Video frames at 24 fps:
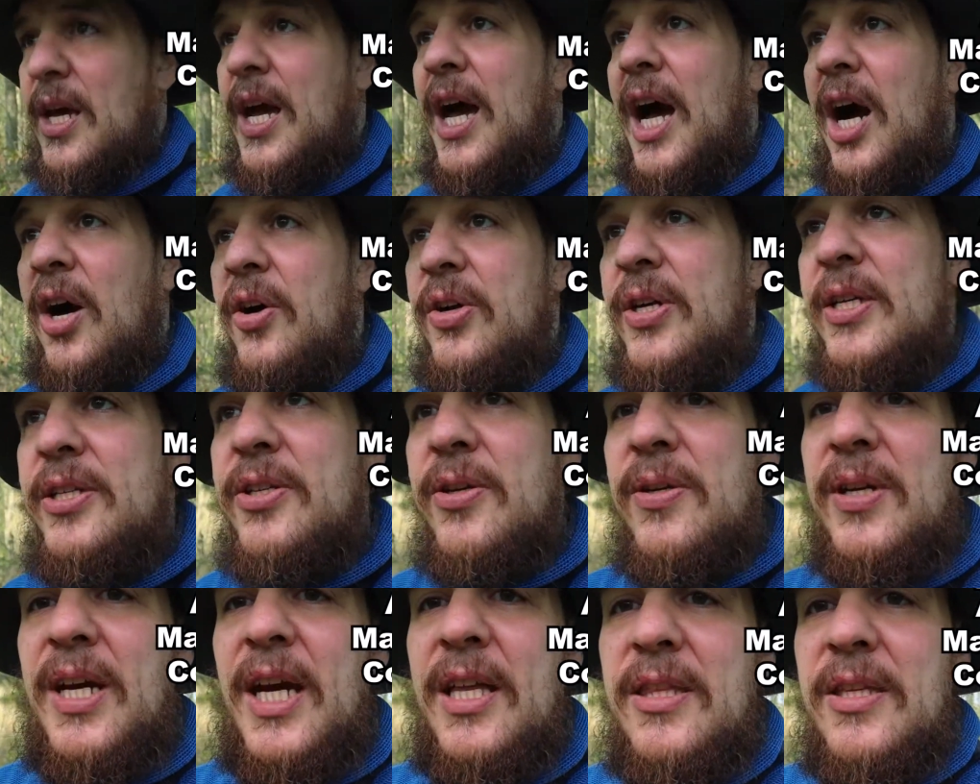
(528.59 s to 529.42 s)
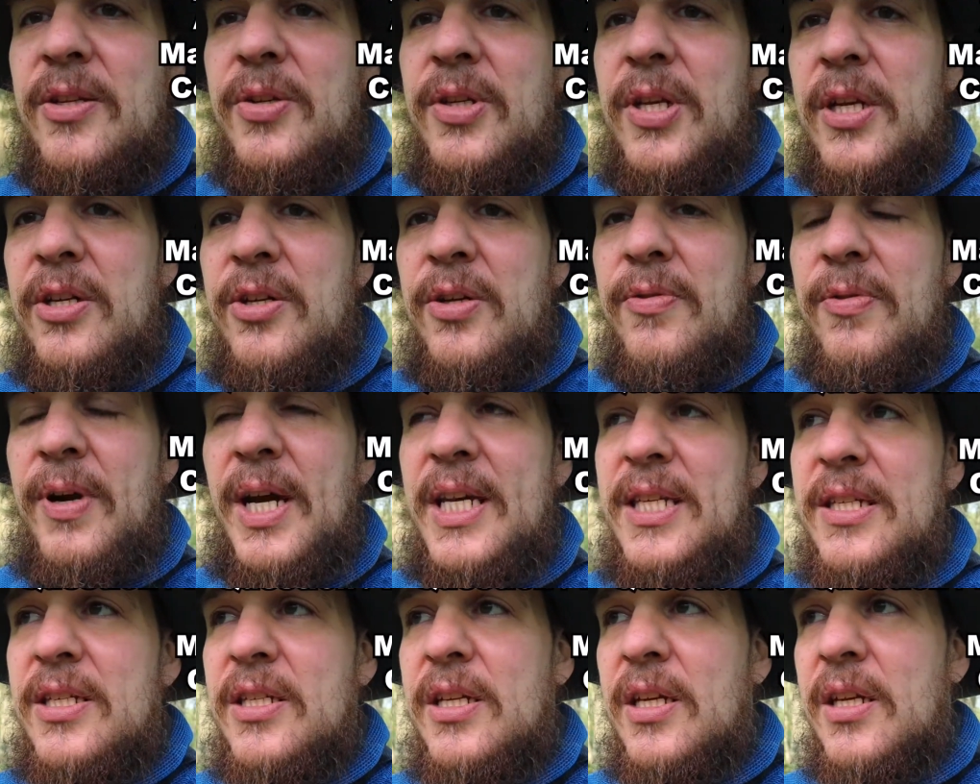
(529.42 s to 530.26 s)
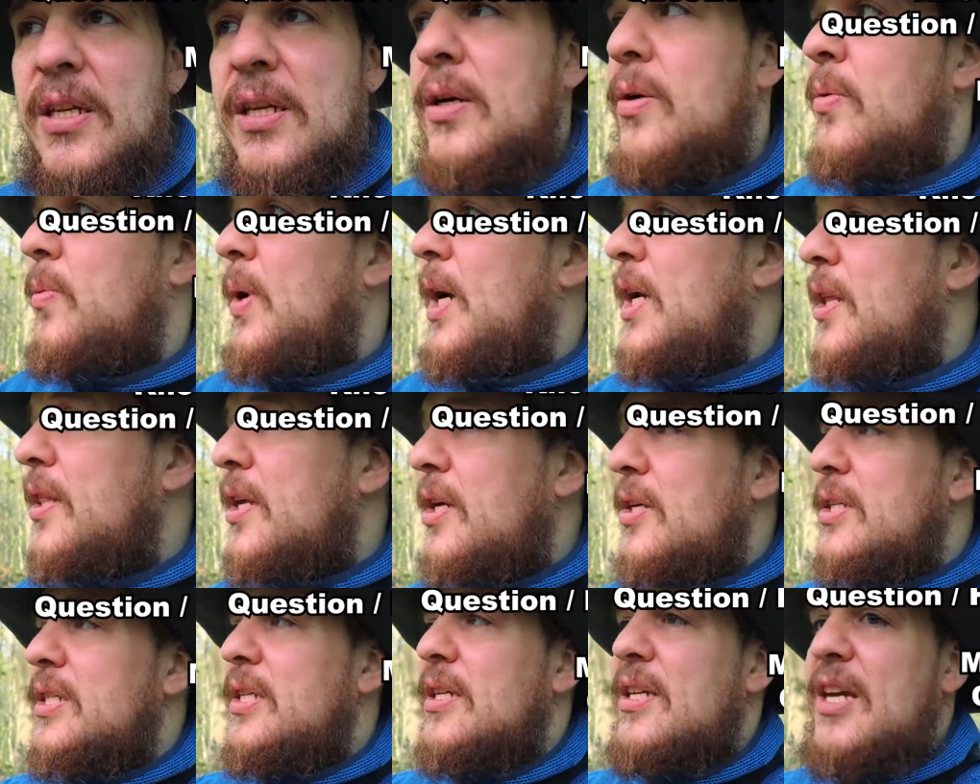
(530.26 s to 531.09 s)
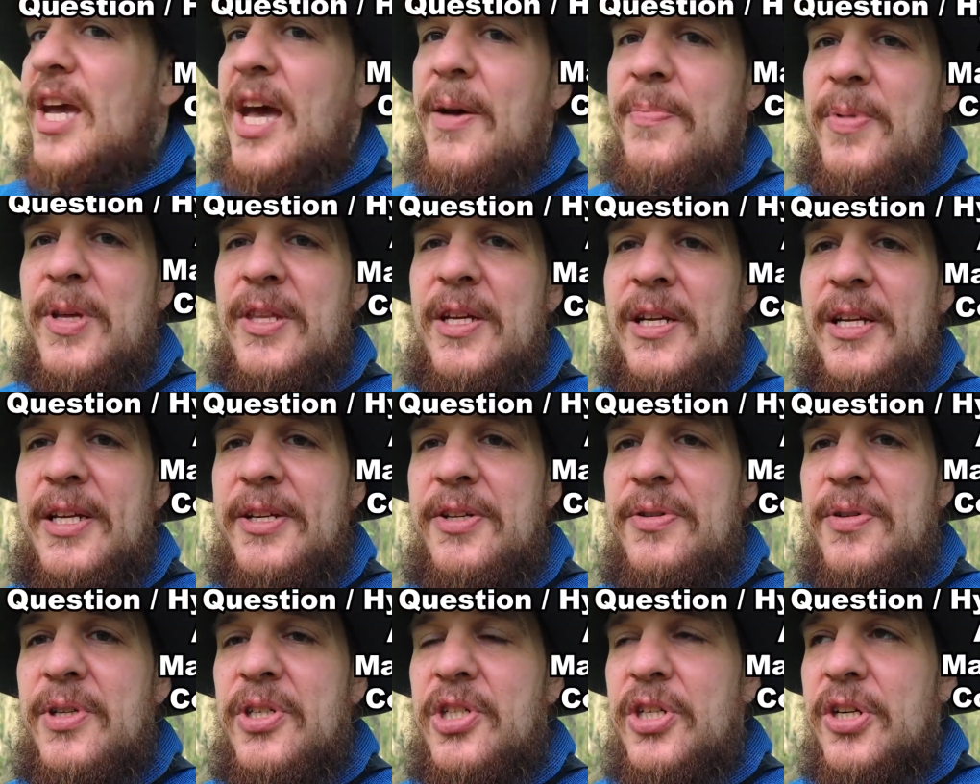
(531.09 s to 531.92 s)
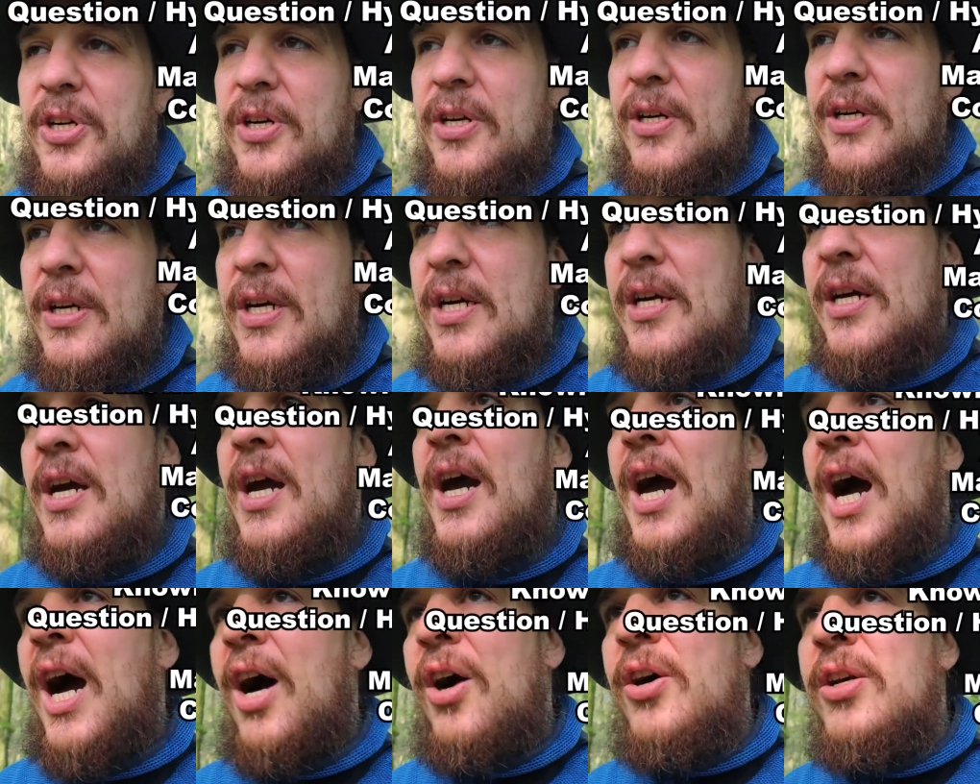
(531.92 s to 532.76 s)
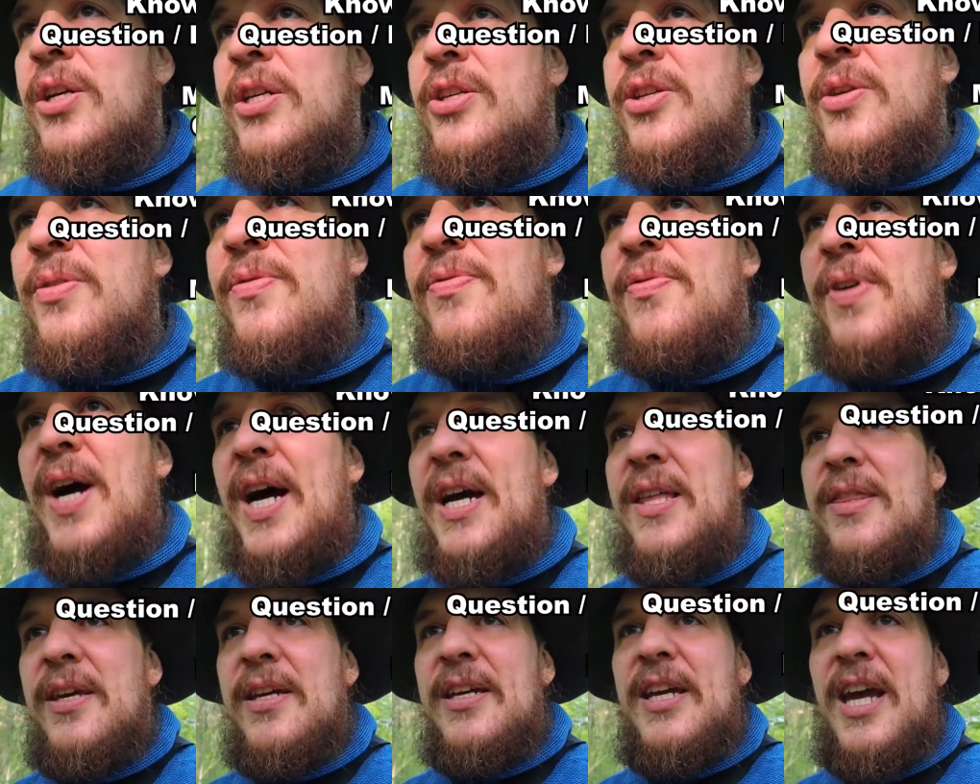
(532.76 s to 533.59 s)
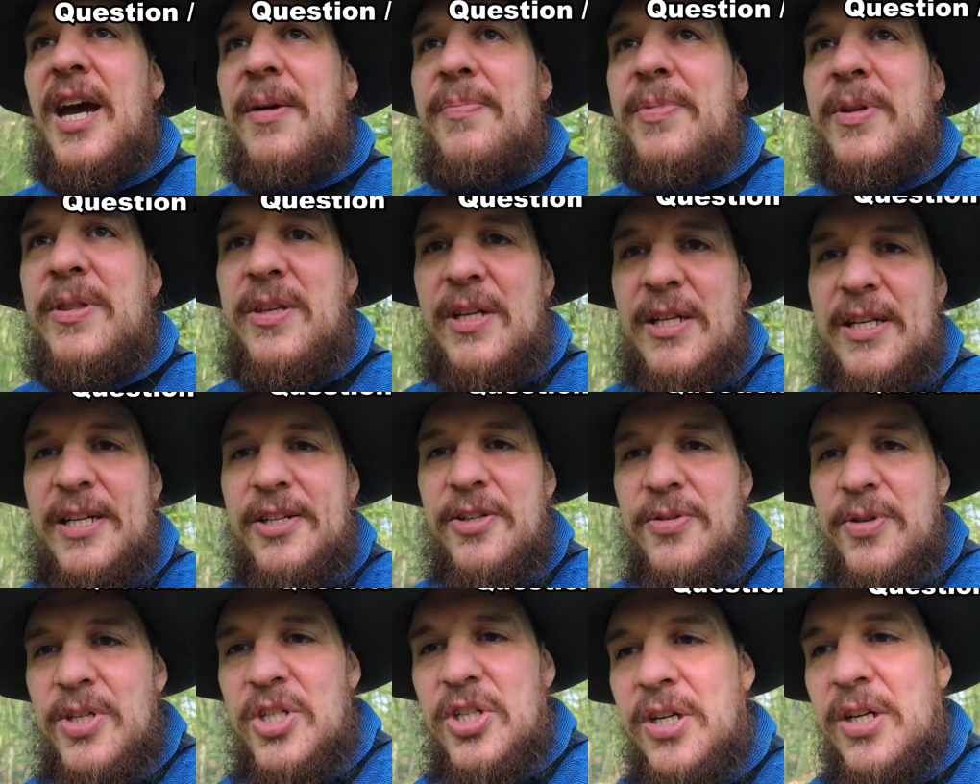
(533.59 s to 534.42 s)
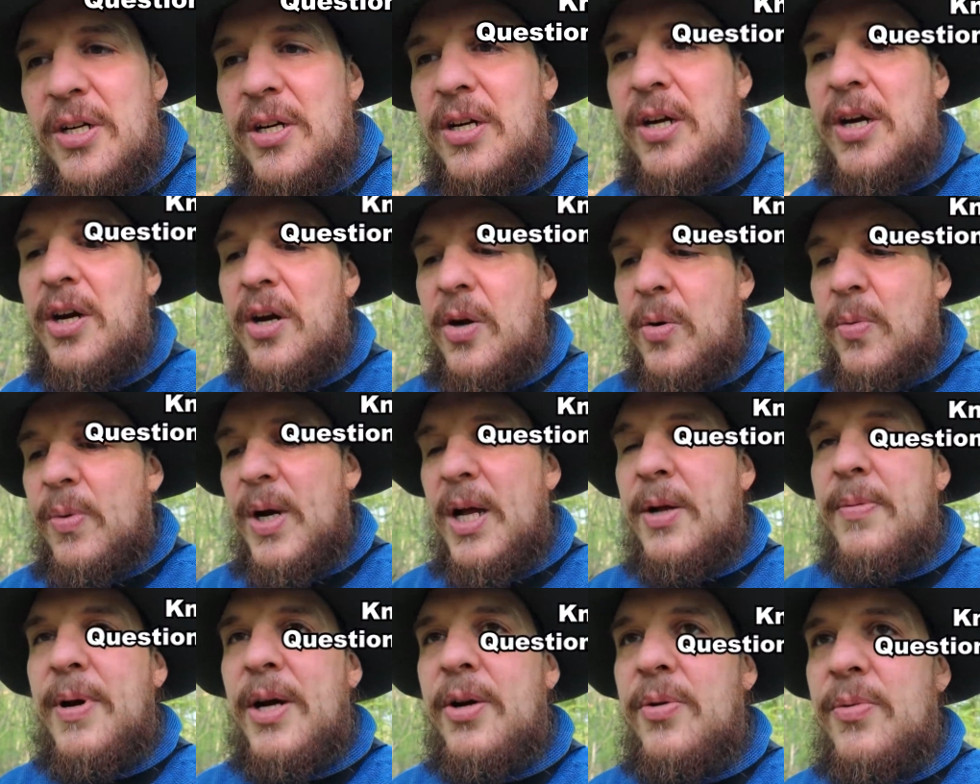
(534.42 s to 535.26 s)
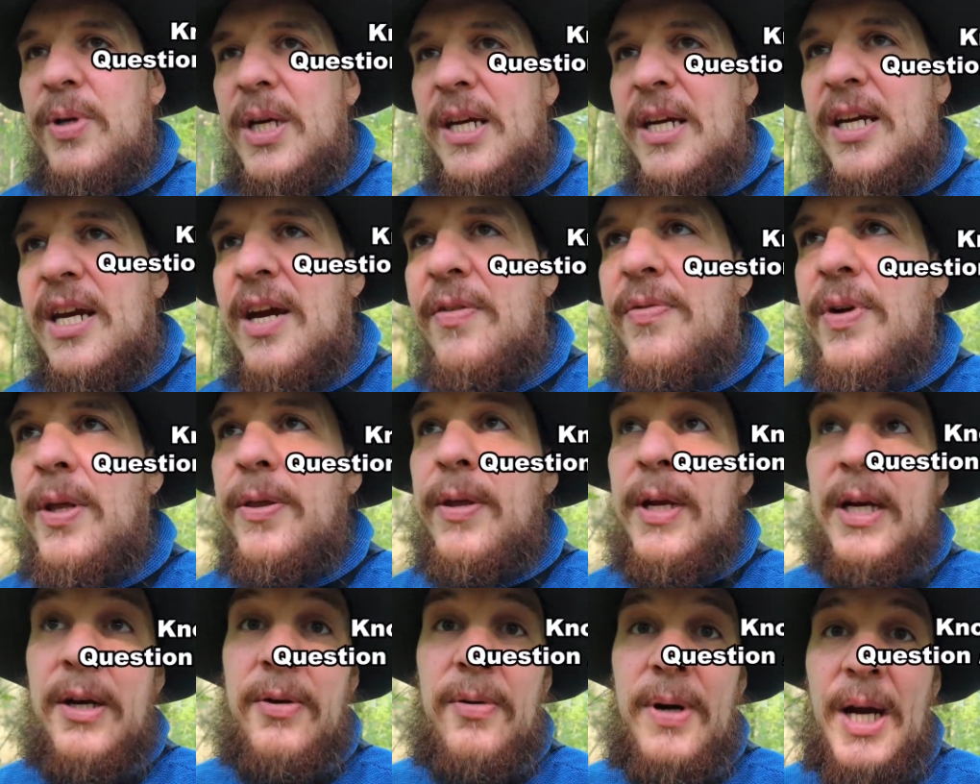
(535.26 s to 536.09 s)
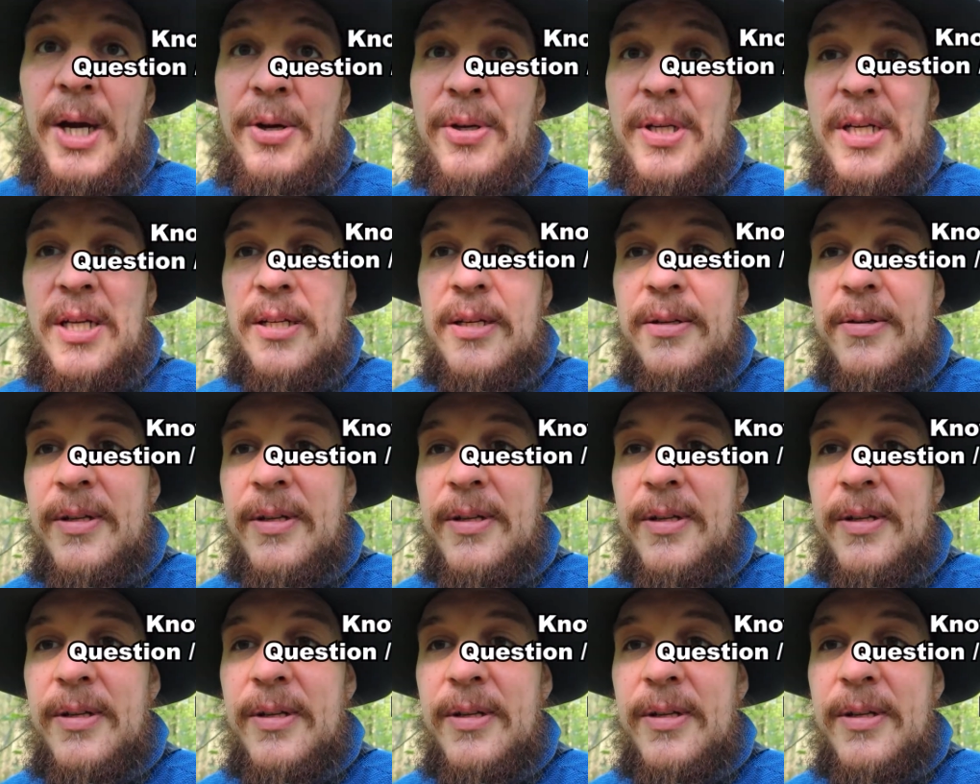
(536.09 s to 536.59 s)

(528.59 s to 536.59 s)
How did you get to the question? Well, there's a gap in the literature. How did you find the gap in the literature? Well, by reading everything around it.